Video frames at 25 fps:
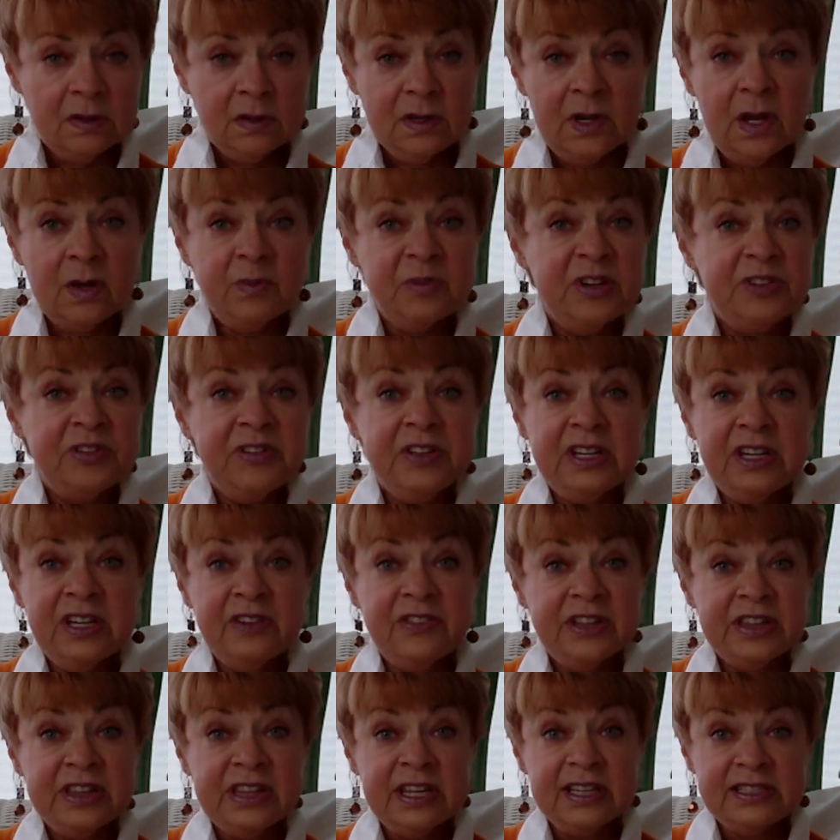Come to think
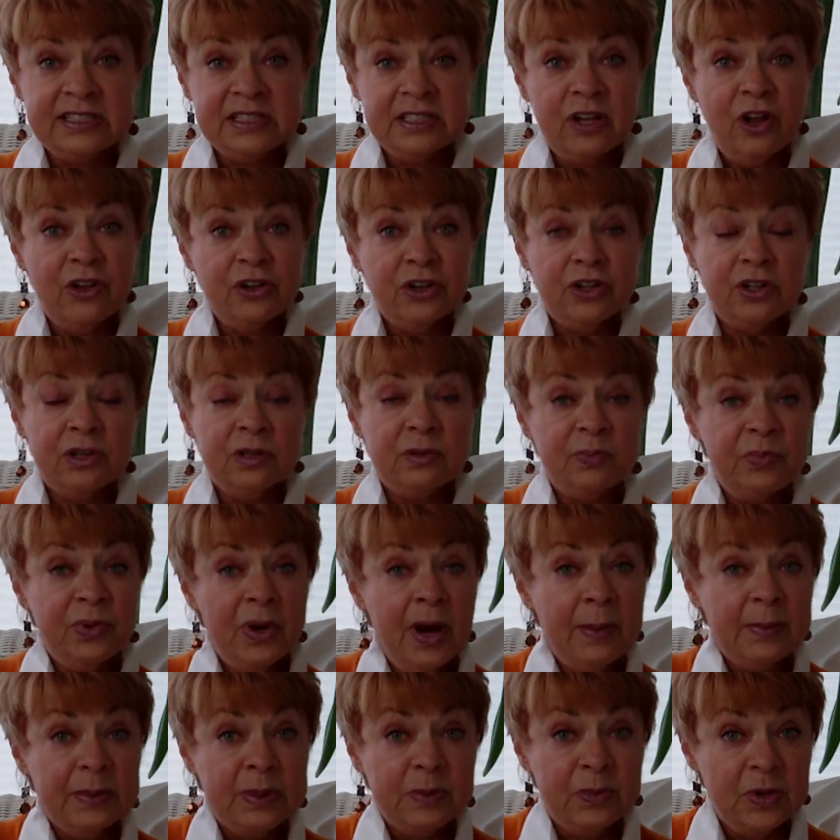of it, that's longer than
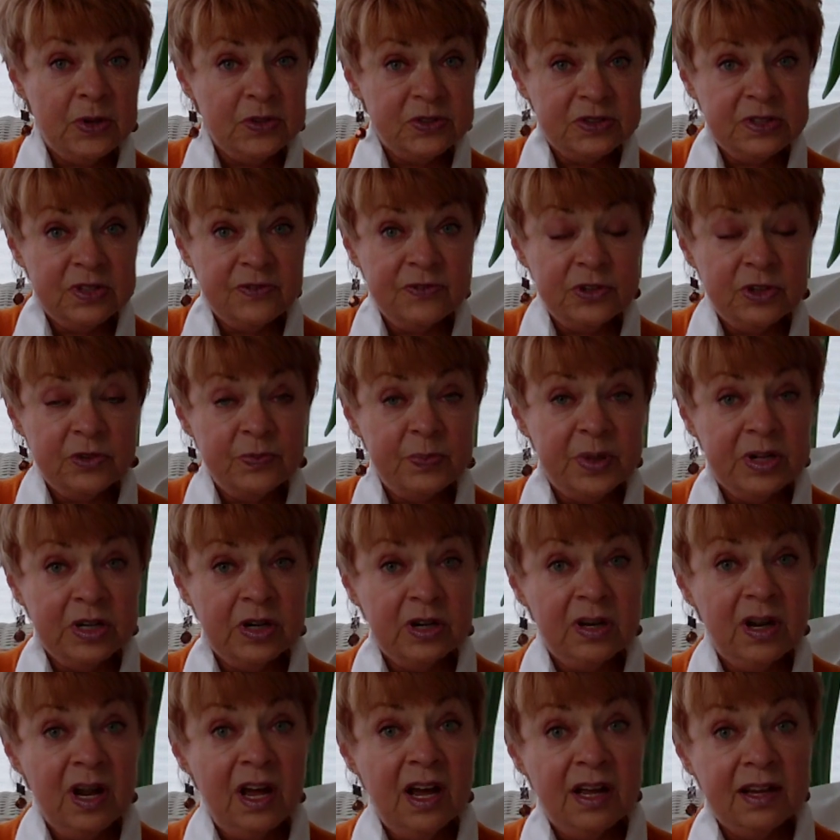probably most of you've been
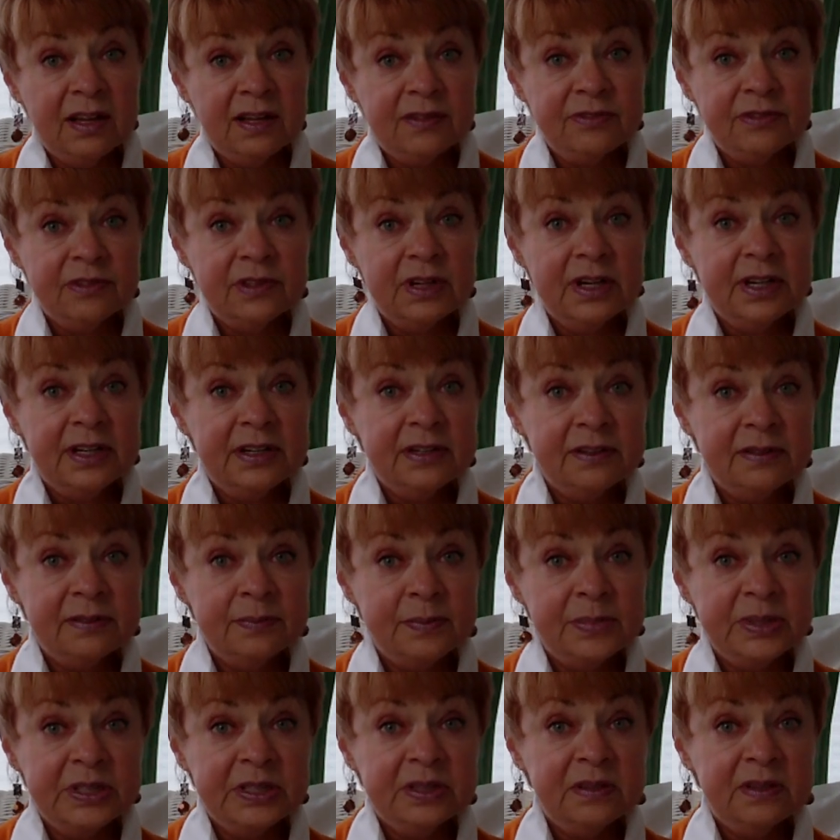alive, right?
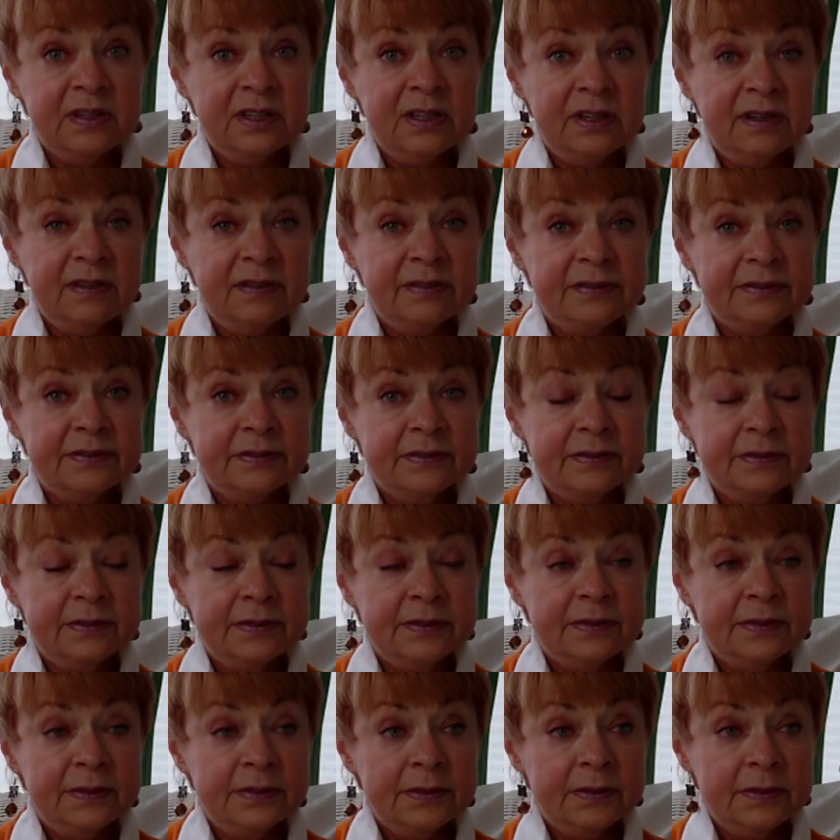But then,
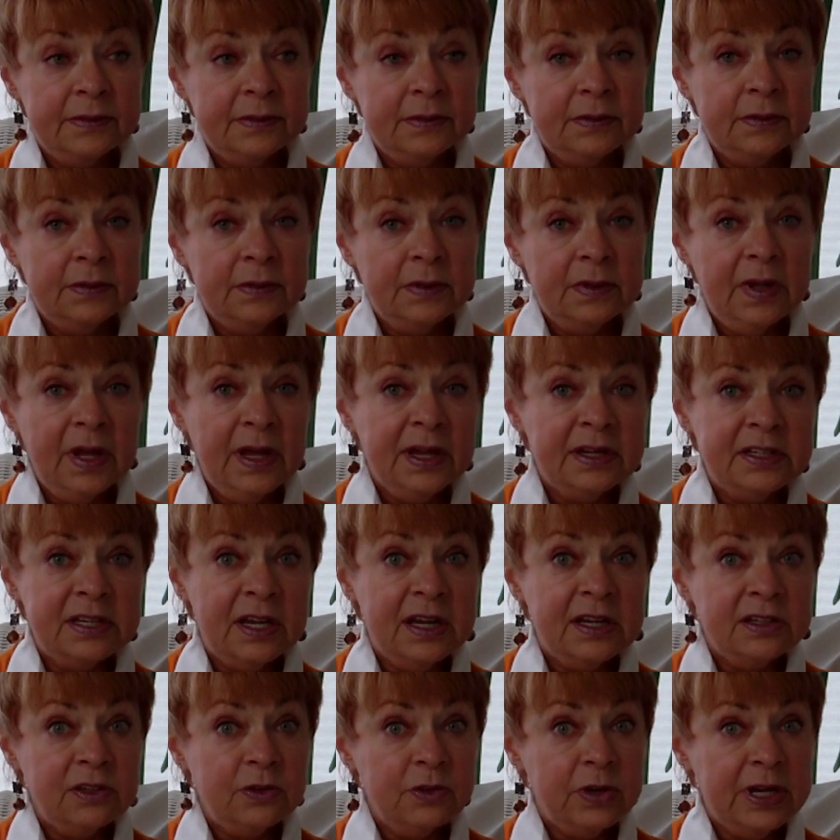I
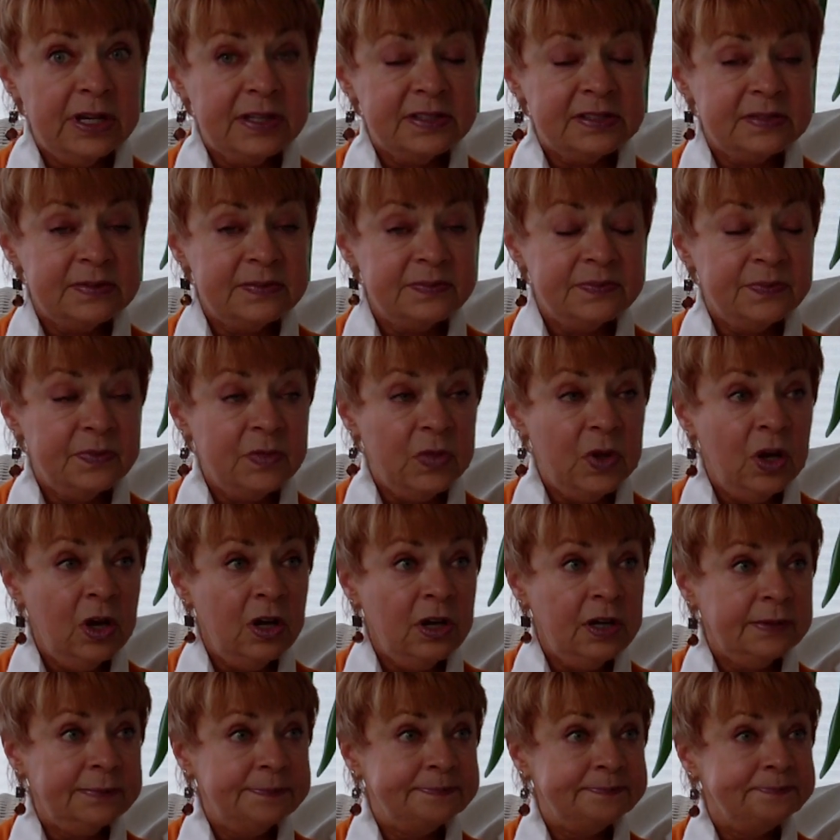digress.
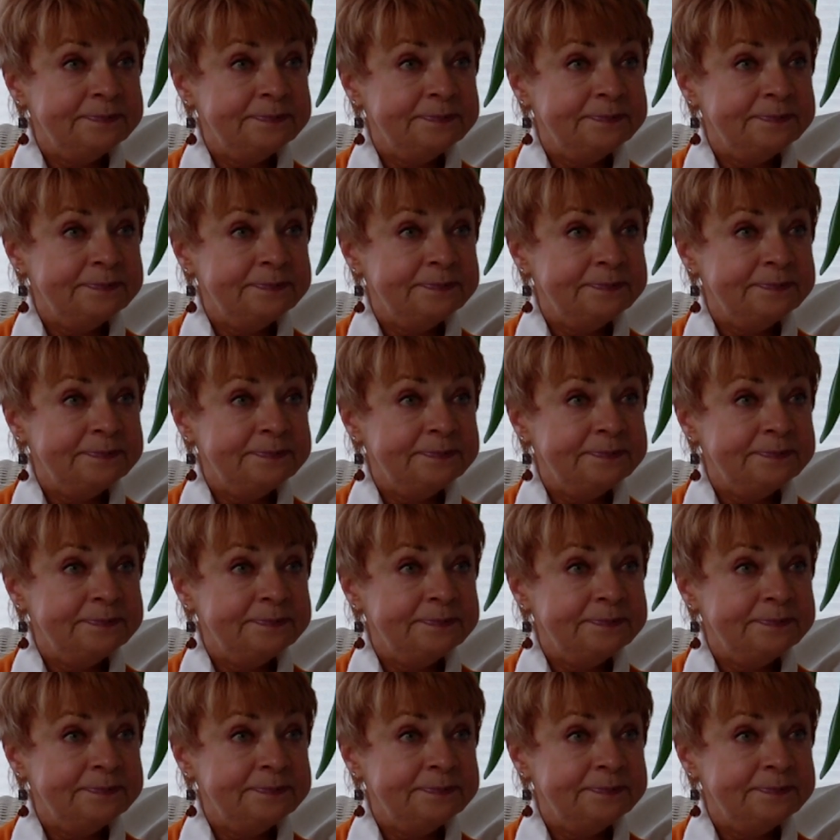On.